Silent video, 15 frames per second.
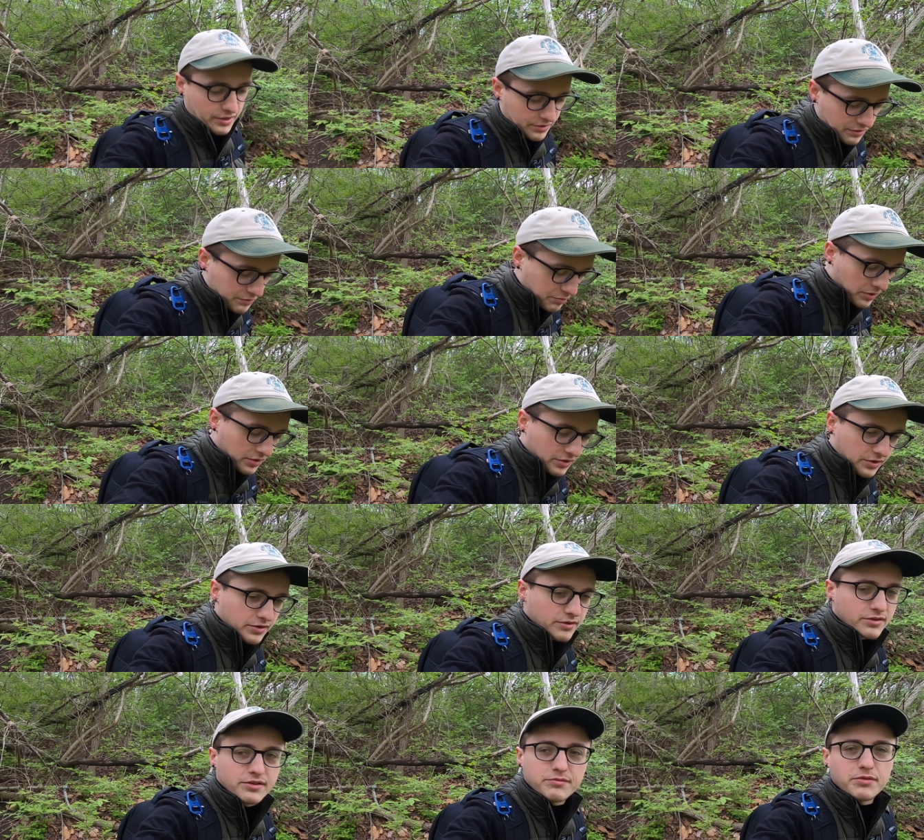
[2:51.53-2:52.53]
that's you know, pretty
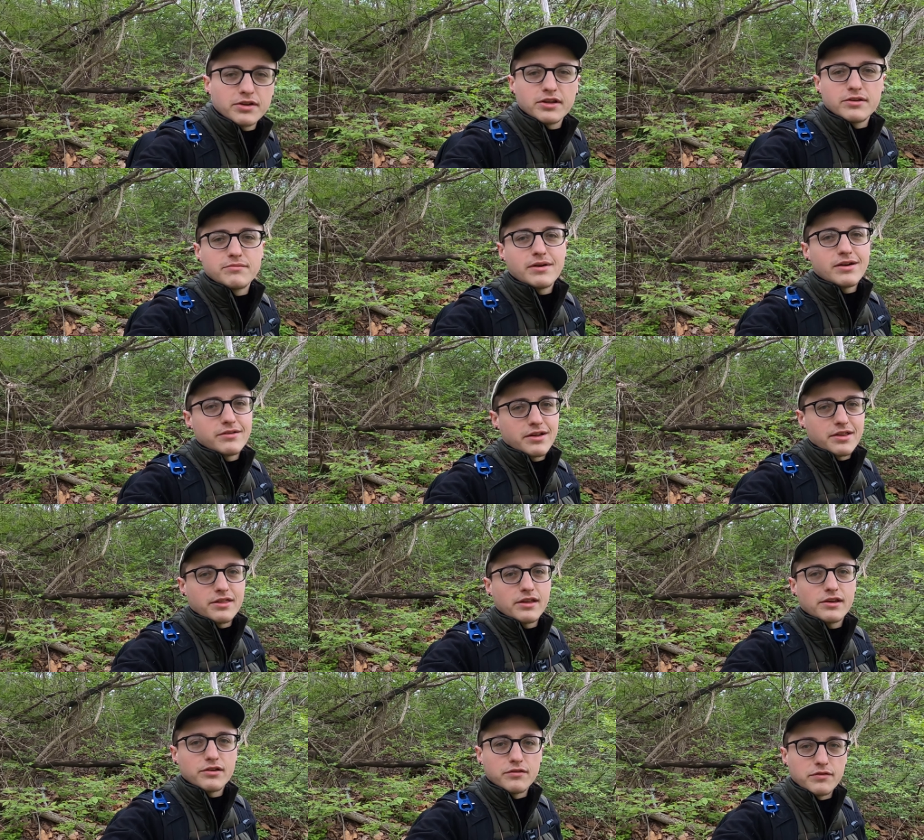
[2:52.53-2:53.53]
good. It's pretty good amount, I
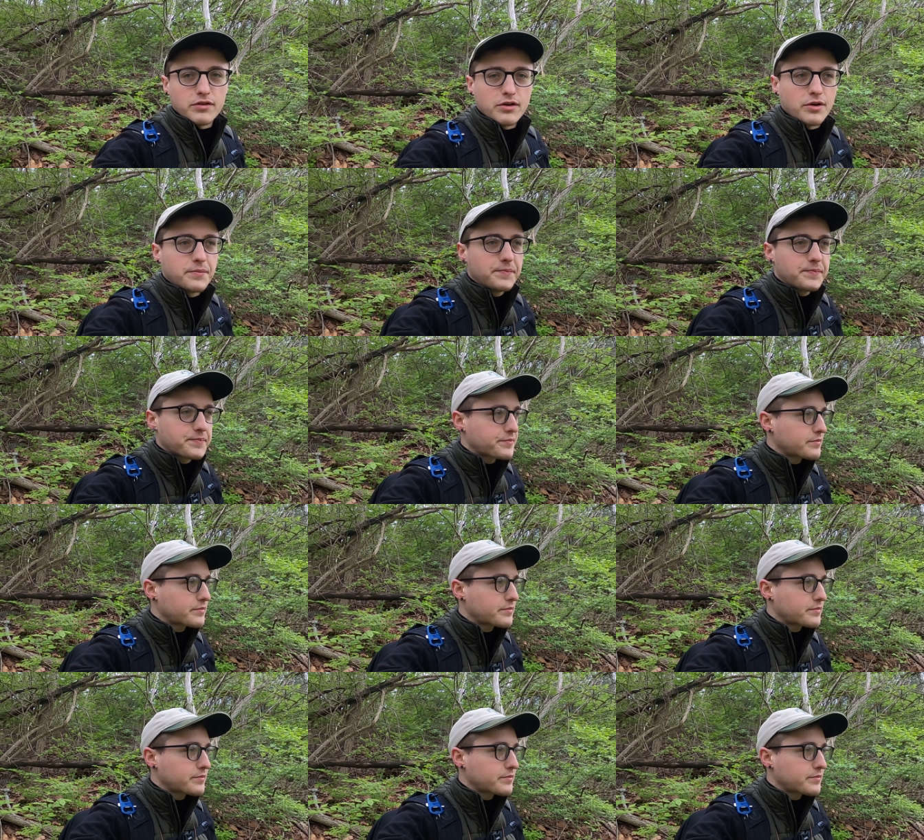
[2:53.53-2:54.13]
think, overall.